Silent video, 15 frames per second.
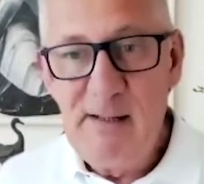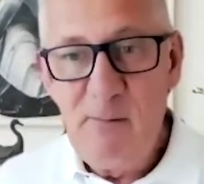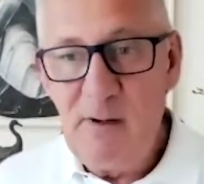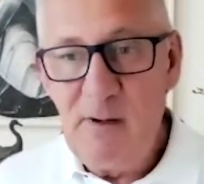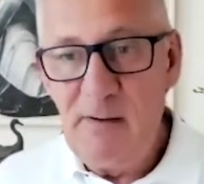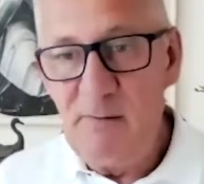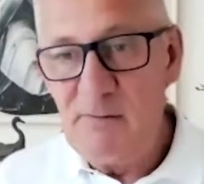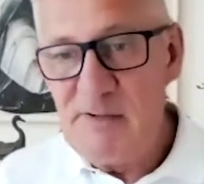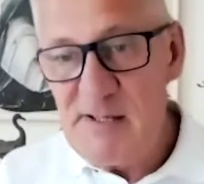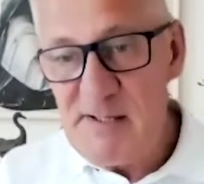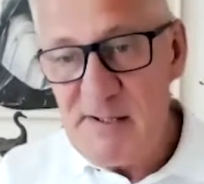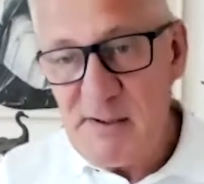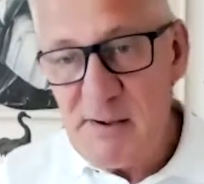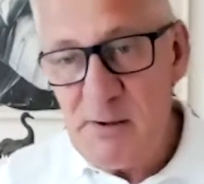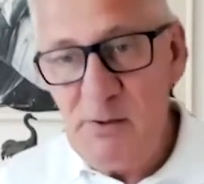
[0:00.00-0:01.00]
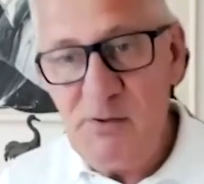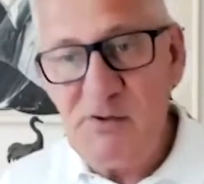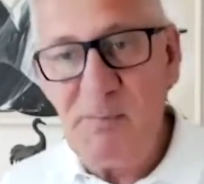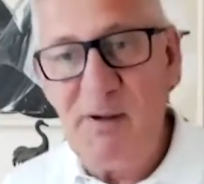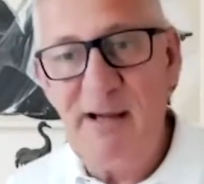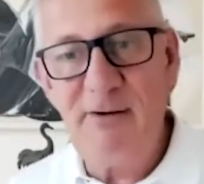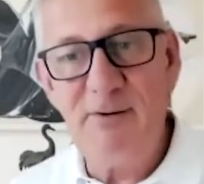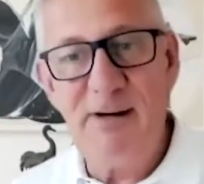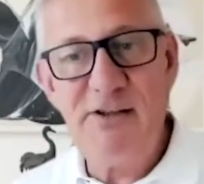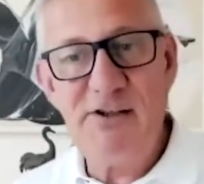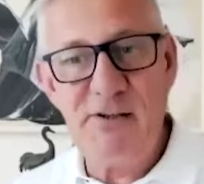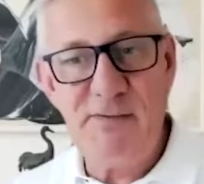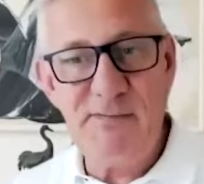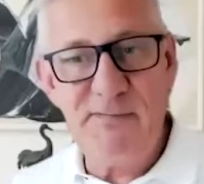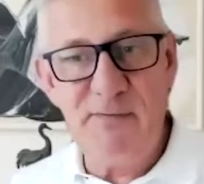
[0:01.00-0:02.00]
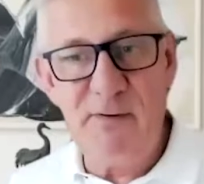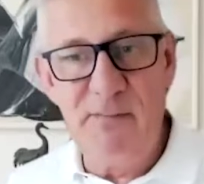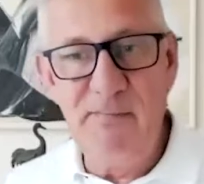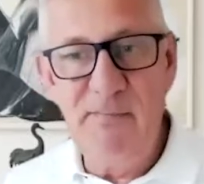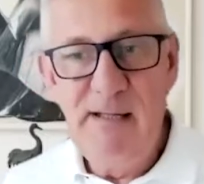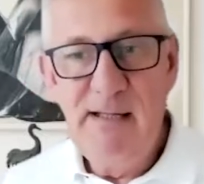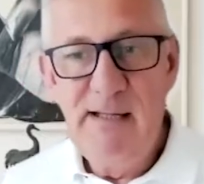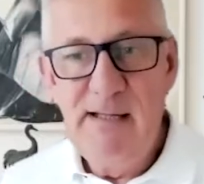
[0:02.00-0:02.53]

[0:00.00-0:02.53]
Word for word: when there was this huge migration from